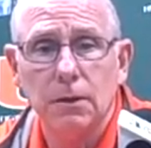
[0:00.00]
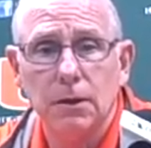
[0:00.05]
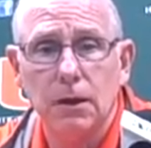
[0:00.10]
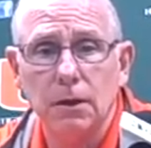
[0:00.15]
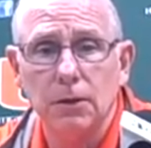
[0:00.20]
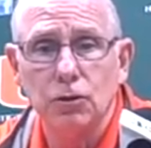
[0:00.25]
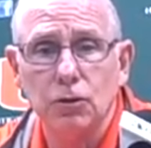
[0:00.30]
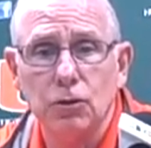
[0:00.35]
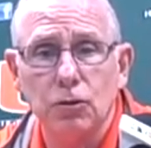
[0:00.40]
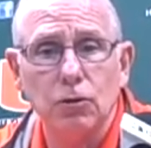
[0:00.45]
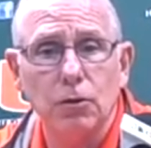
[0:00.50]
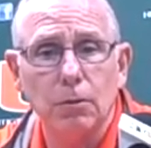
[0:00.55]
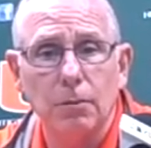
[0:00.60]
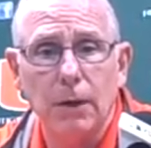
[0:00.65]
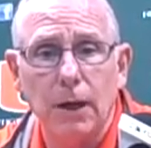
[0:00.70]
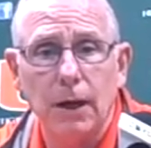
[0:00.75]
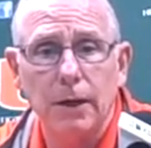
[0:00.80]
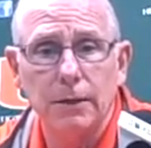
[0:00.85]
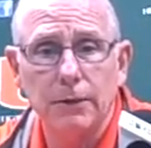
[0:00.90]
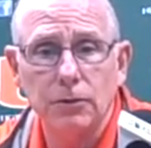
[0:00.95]
Uh,
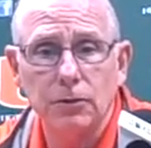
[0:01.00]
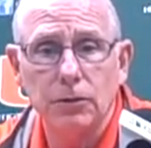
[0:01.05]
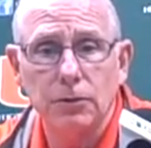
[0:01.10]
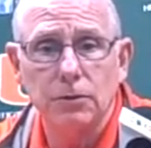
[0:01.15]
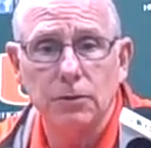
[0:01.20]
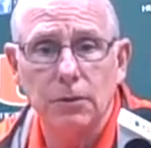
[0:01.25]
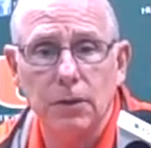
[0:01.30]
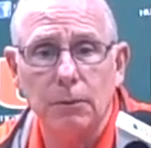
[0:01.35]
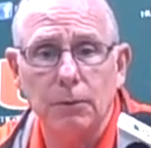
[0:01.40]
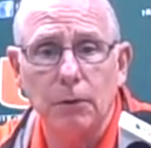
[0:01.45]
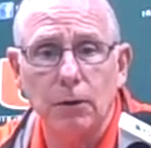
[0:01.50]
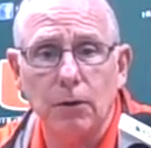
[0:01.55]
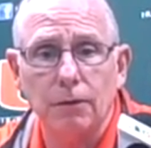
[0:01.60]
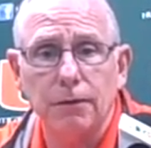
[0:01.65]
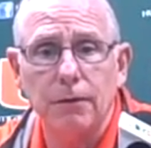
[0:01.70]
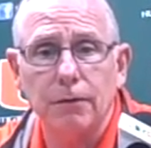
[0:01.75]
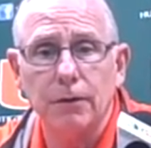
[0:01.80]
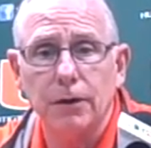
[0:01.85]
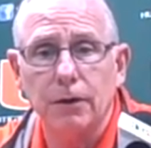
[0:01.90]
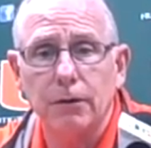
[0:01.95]
Sulaimon is coming
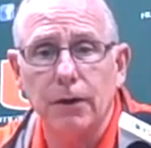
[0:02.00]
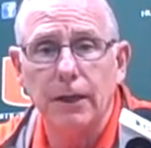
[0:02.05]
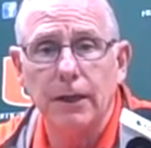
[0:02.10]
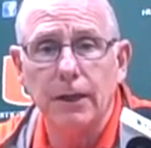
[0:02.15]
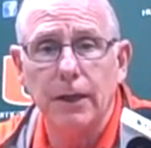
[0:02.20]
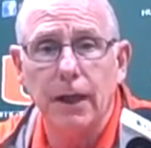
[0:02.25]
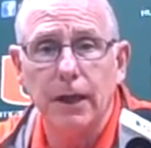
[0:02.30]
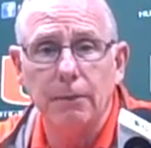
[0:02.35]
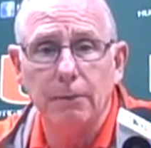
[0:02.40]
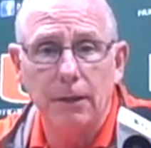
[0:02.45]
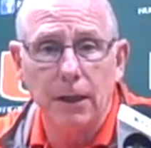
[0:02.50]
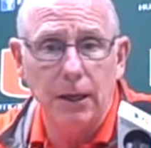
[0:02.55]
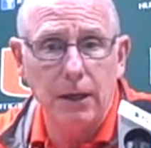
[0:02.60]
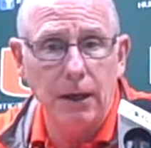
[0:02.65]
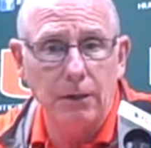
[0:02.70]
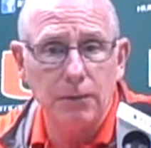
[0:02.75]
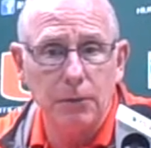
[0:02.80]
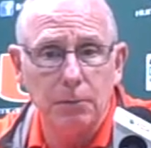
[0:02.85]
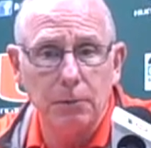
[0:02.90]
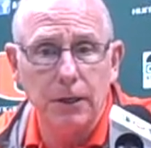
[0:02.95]
off of a great game. They
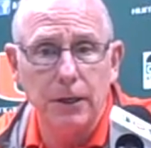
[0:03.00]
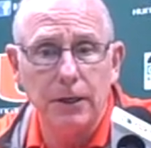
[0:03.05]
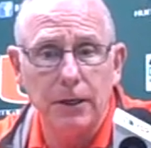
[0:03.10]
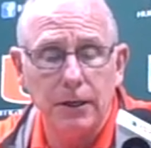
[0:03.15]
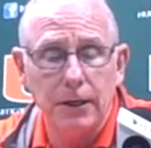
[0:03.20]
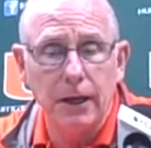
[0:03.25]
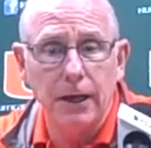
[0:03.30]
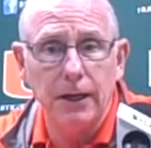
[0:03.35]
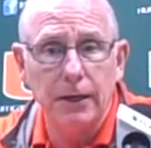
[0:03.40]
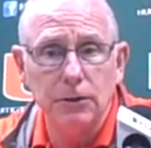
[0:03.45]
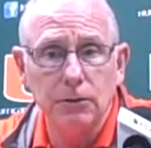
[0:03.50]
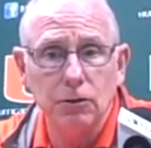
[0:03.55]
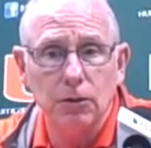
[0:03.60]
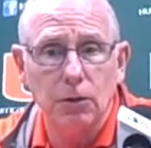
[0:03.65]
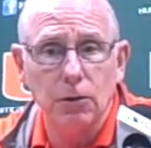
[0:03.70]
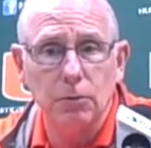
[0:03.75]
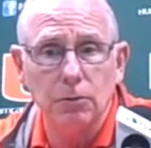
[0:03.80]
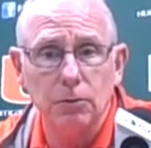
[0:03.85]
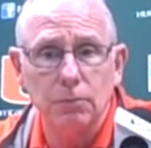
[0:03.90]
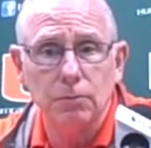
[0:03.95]
have to play tonight, so
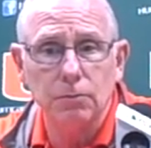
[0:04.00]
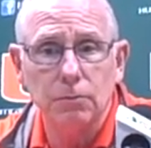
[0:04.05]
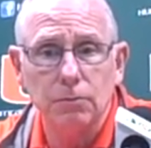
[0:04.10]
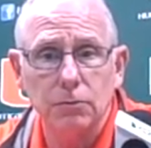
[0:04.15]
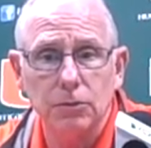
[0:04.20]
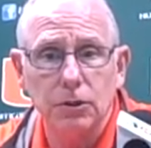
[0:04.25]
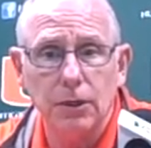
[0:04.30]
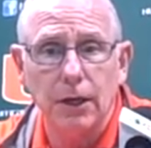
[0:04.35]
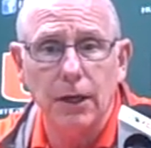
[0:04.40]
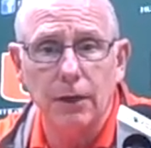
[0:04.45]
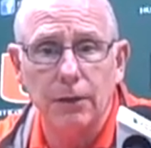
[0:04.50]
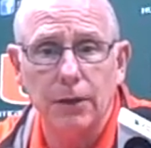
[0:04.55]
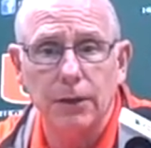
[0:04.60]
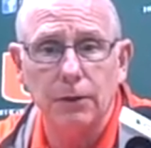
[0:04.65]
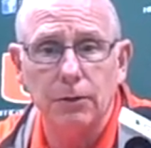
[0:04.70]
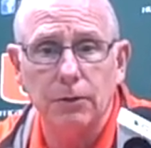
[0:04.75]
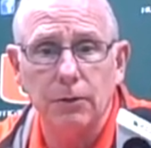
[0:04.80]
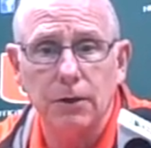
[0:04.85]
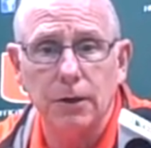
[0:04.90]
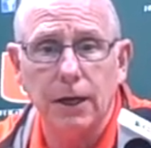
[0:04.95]
see how they
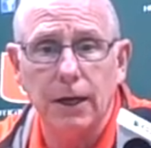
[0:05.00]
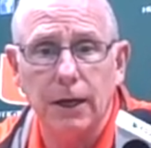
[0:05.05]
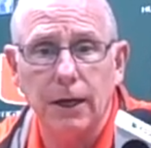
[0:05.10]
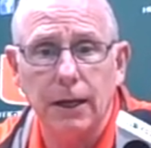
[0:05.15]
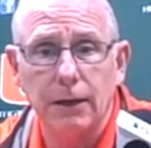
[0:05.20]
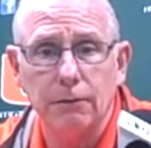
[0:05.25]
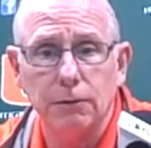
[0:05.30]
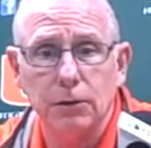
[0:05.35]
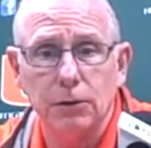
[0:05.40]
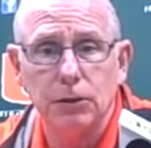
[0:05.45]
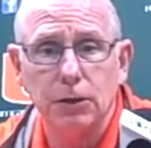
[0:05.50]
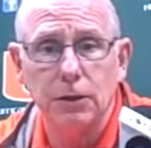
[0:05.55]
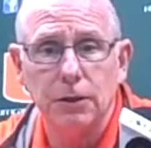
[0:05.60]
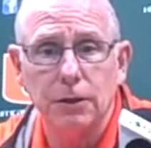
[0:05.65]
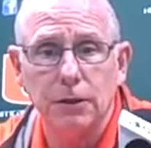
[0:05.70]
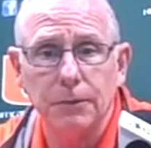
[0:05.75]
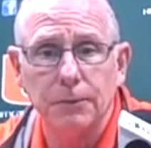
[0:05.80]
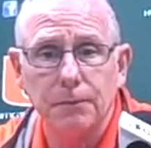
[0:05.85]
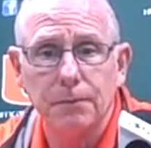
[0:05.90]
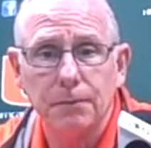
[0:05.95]
do tonight at
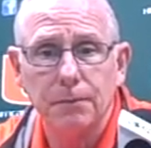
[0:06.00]
Virginia.